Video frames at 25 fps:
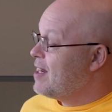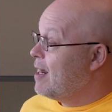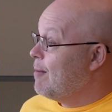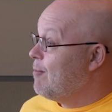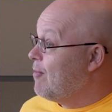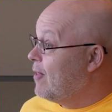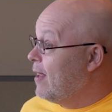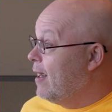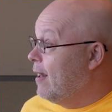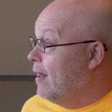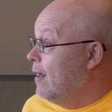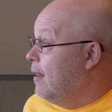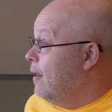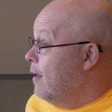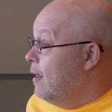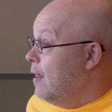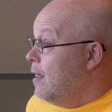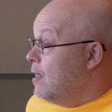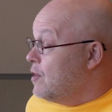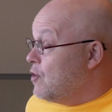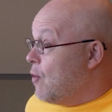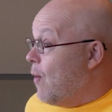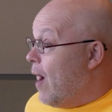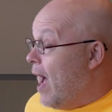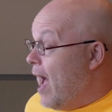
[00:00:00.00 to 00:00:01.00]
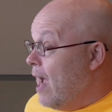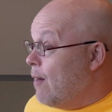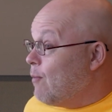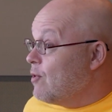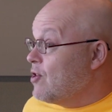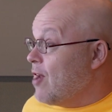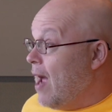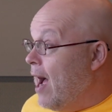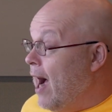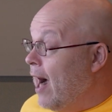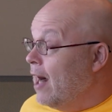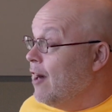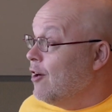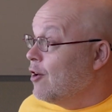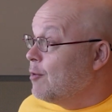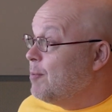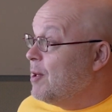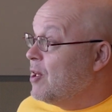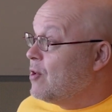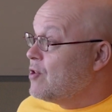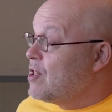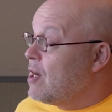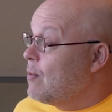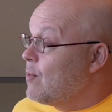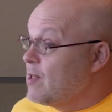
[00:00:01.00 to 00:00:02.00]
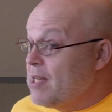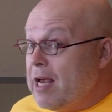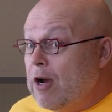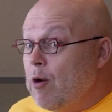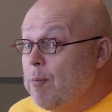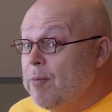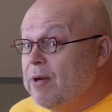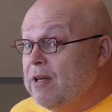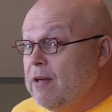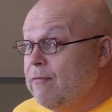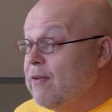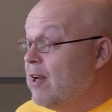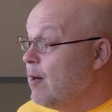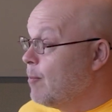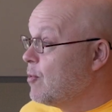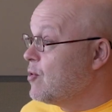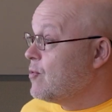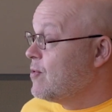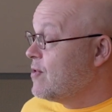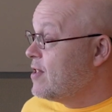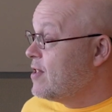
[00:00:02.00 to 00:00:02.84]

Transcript: same thing? So I was hired because I was helping developers